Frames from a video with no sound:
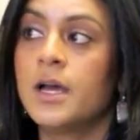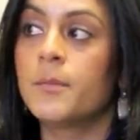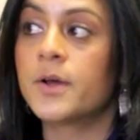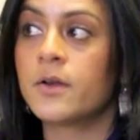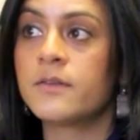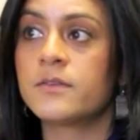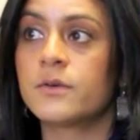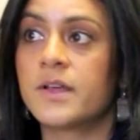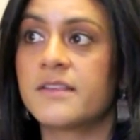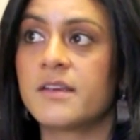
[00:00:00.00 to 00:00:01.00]
But
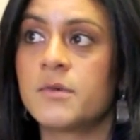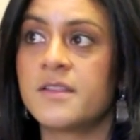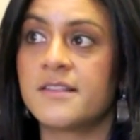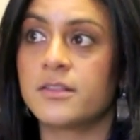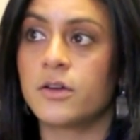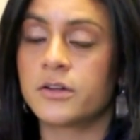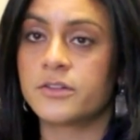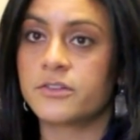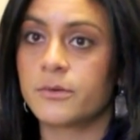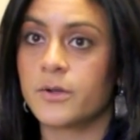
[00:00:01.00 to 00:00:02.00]
also, in some of these longer
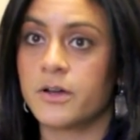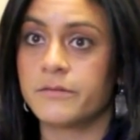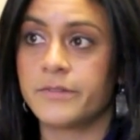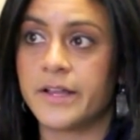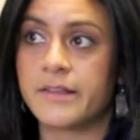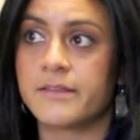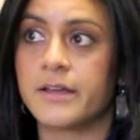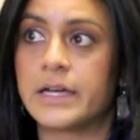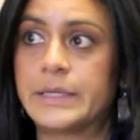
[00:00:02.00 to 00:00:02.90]
term conflicts,